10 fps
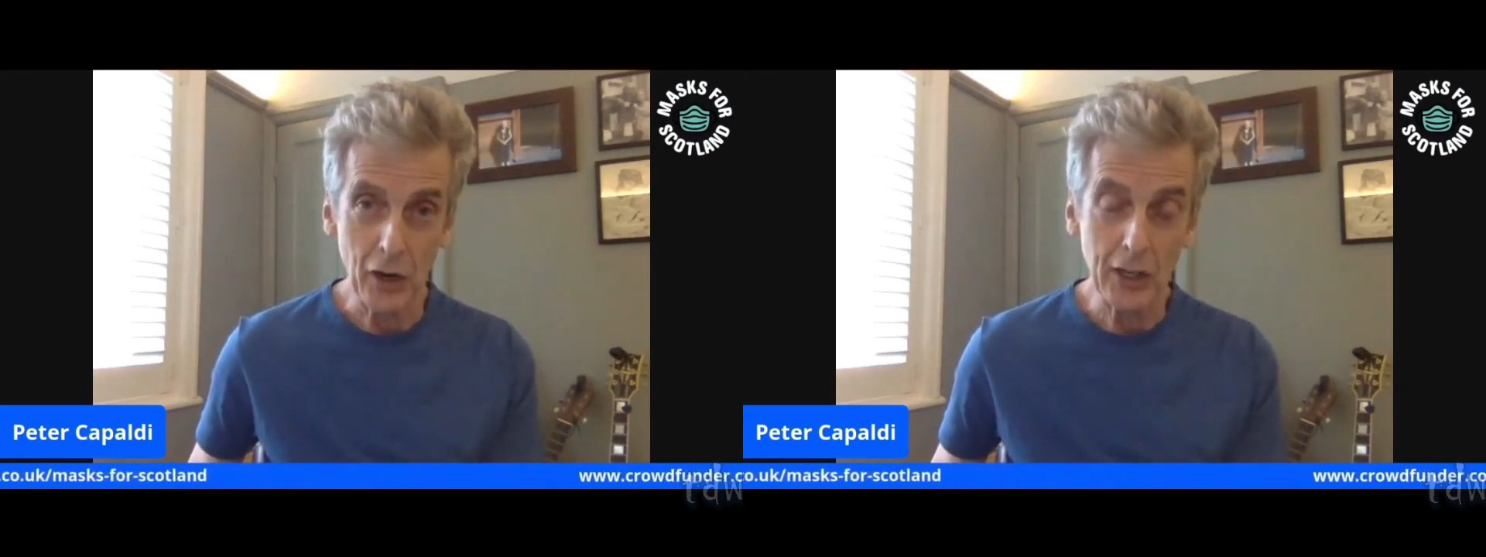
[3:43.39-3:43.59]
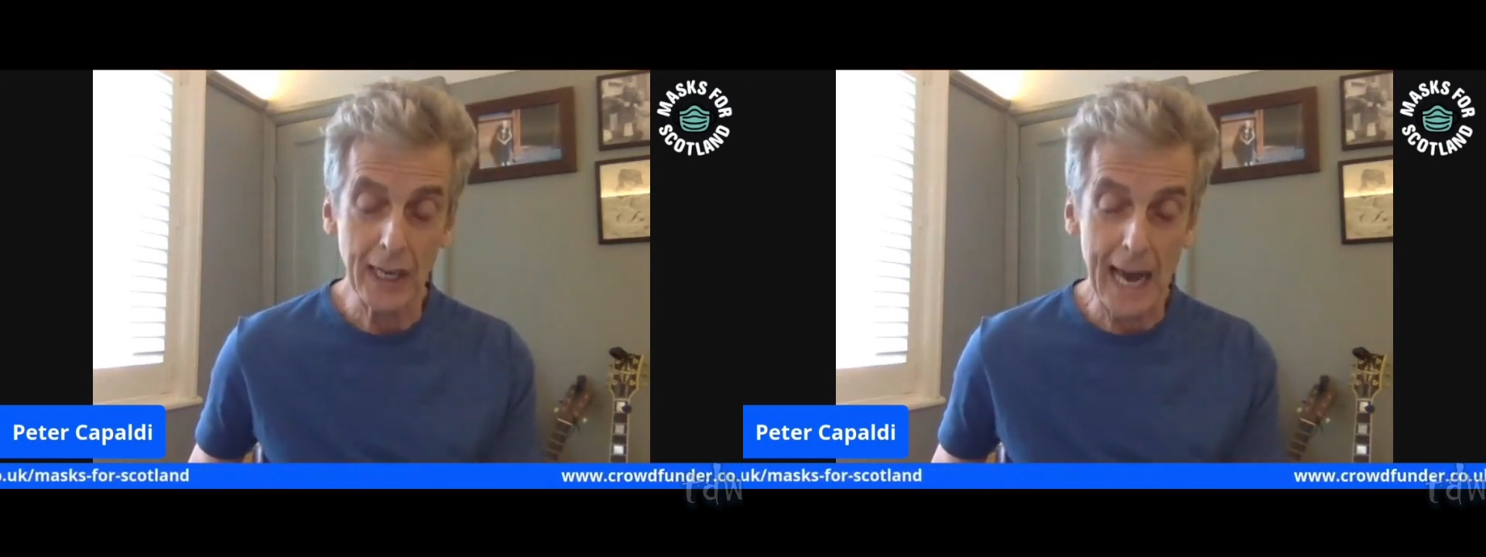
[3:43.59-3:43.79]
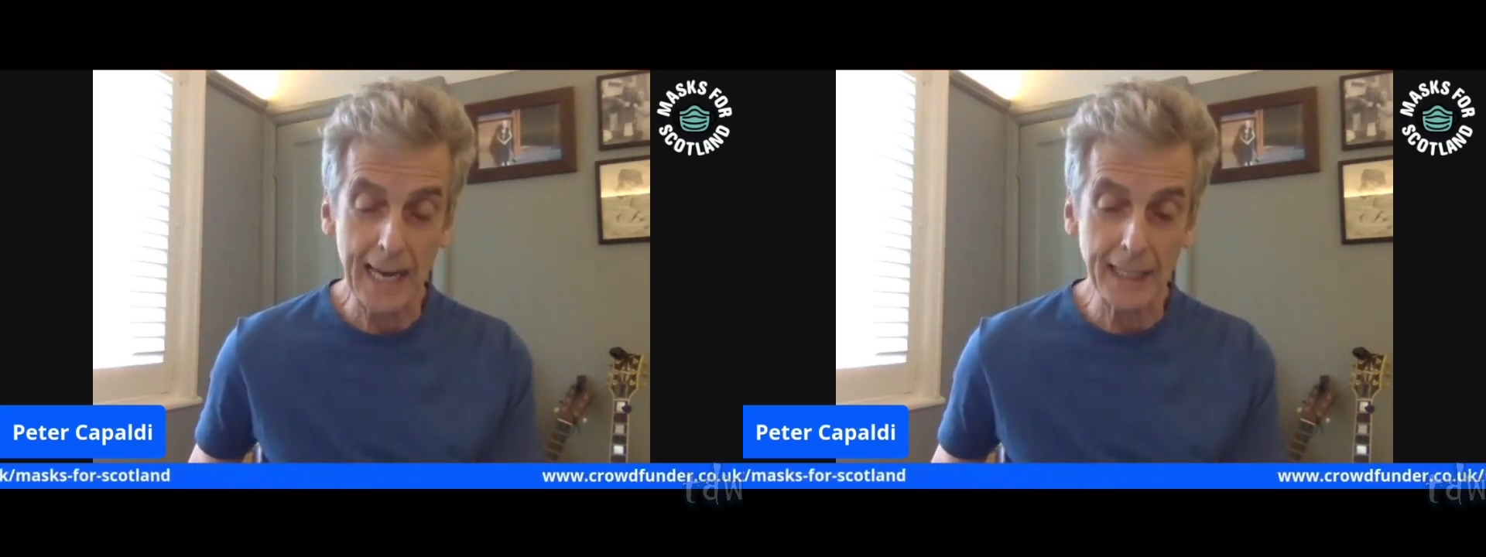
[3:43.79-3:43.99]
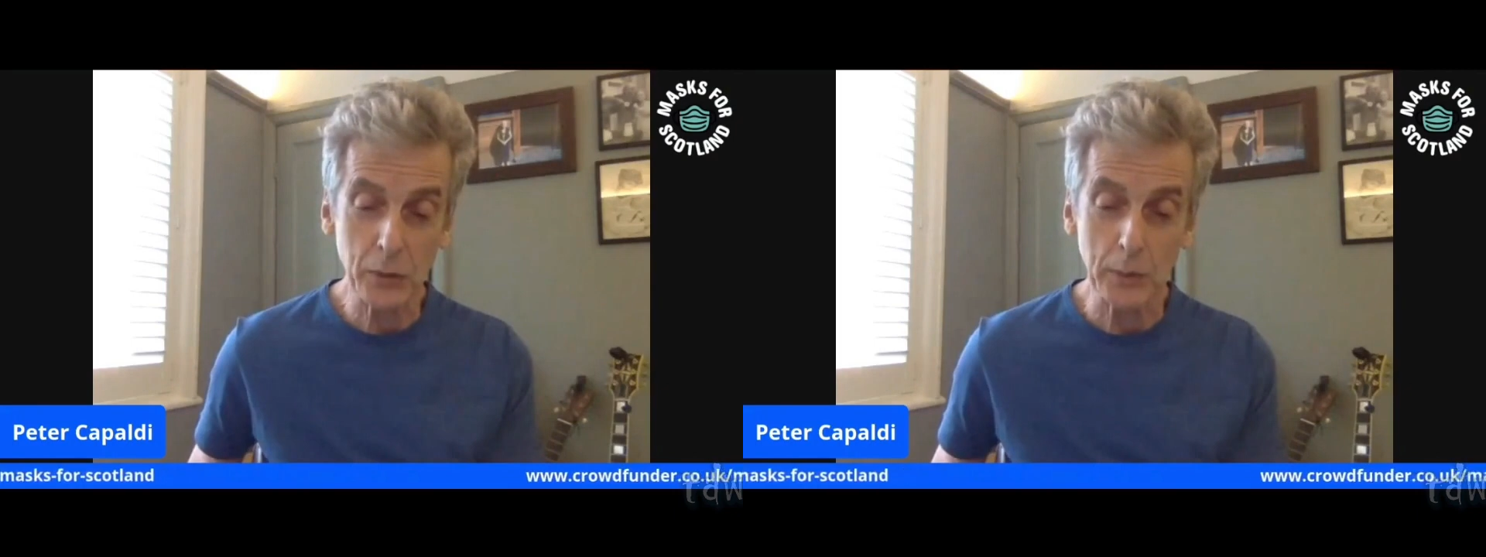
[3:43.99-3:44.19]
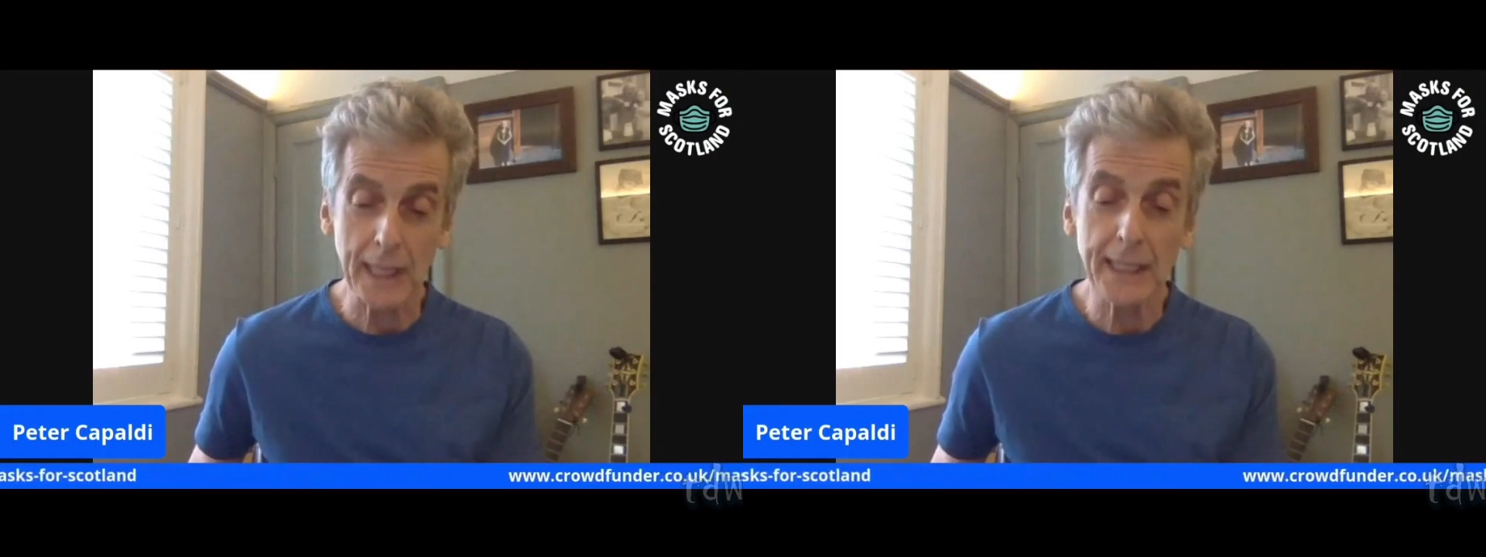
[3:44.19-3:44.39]
and Uncle
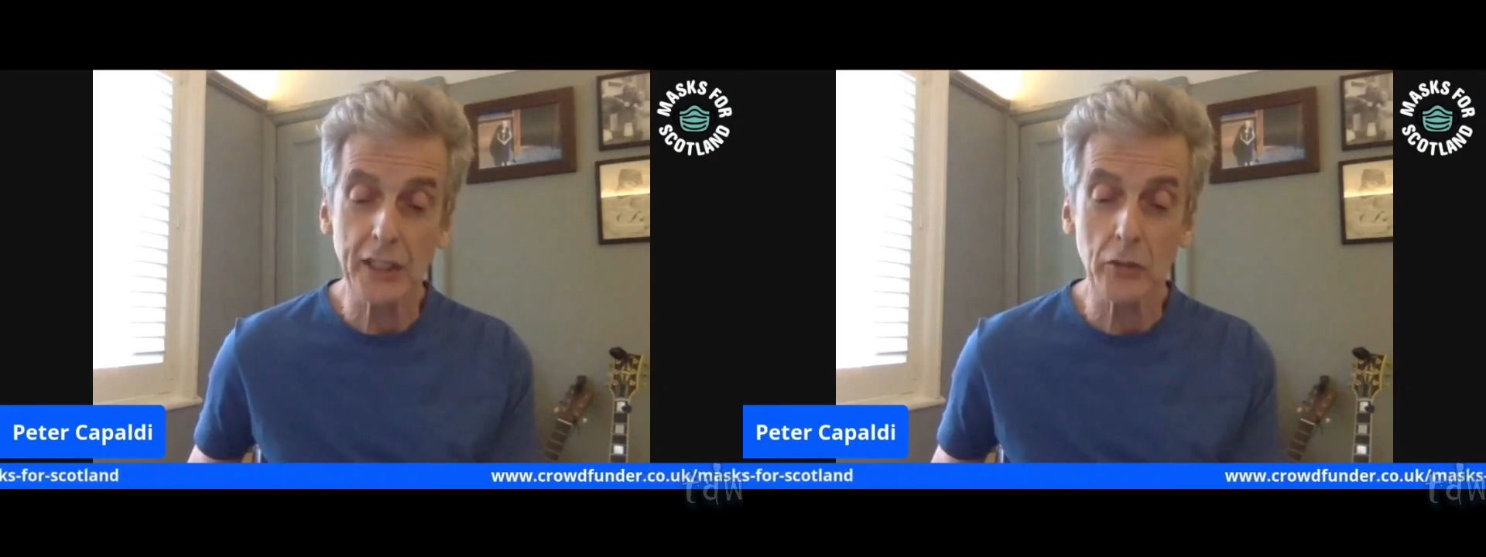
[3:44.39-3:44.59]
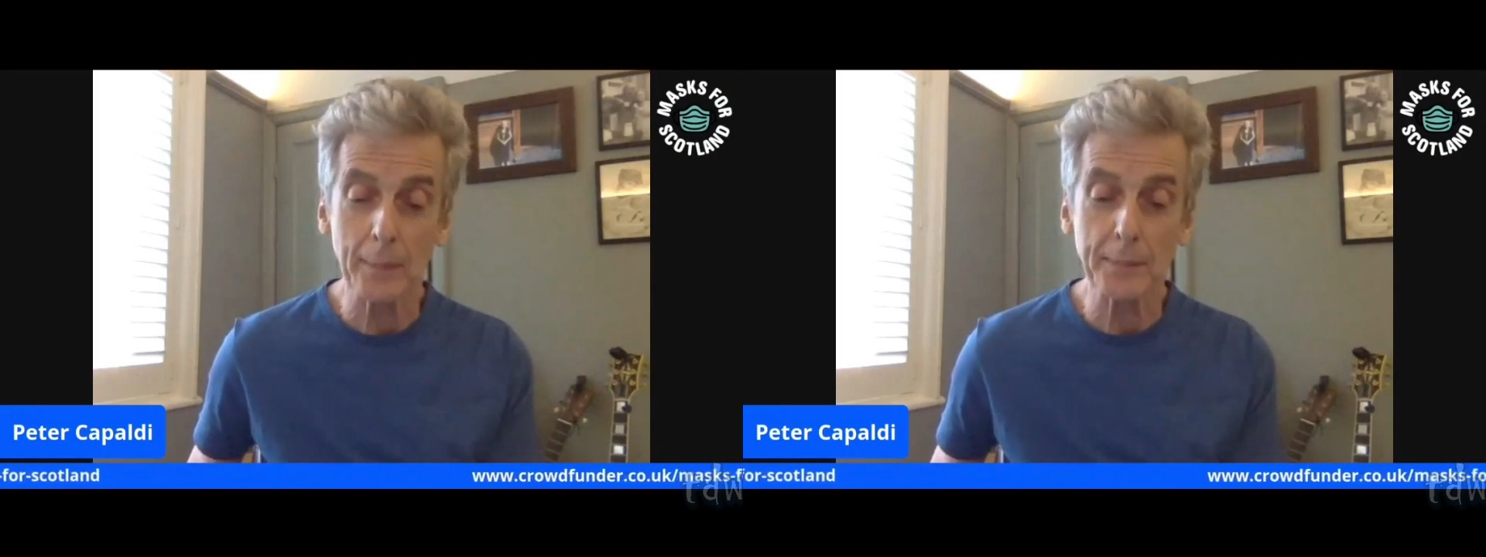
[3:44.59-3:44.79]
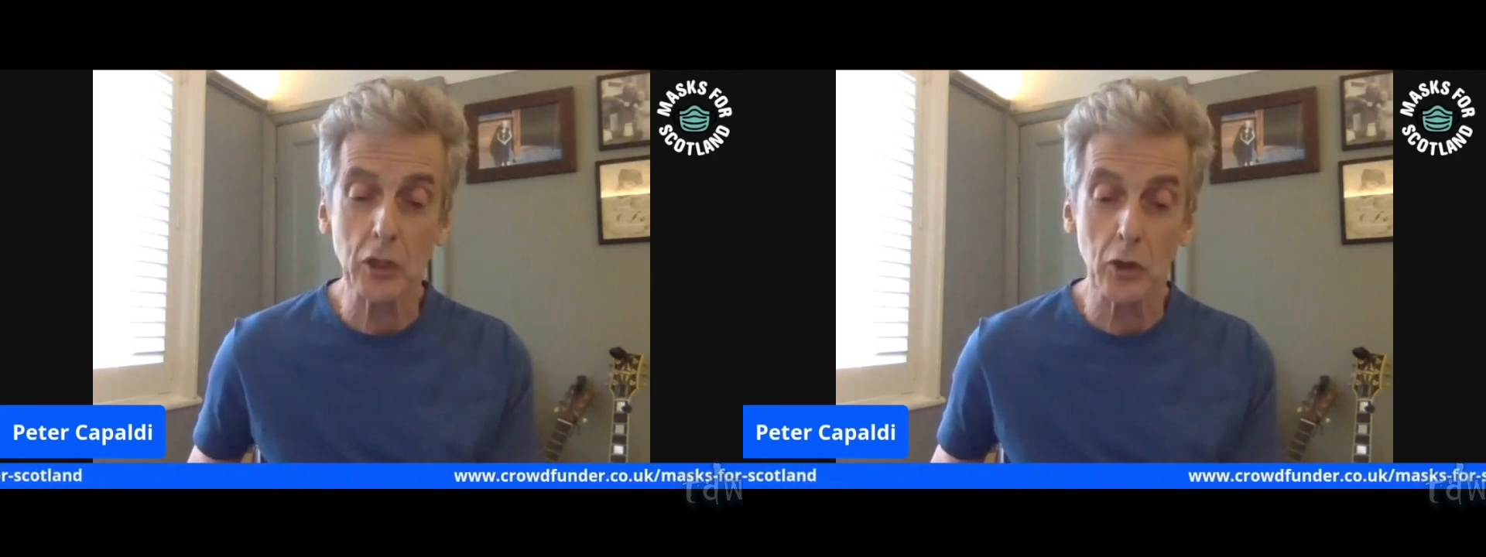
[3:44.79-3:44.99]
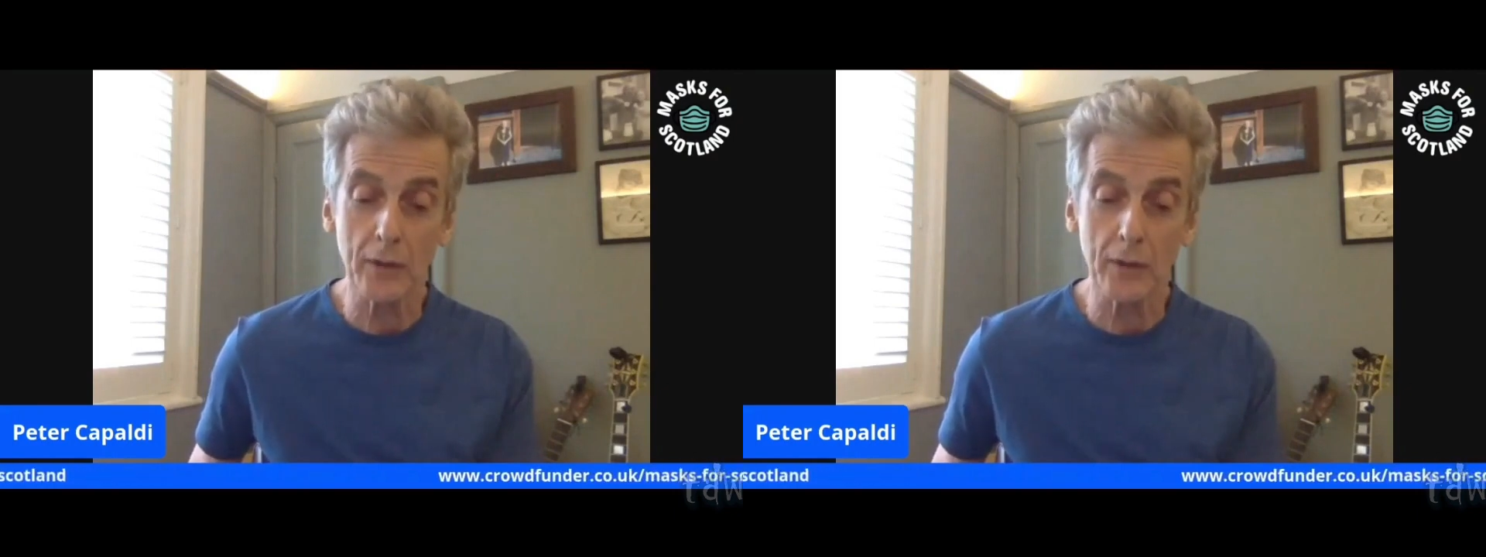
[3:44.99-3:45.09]
Alex would interrupt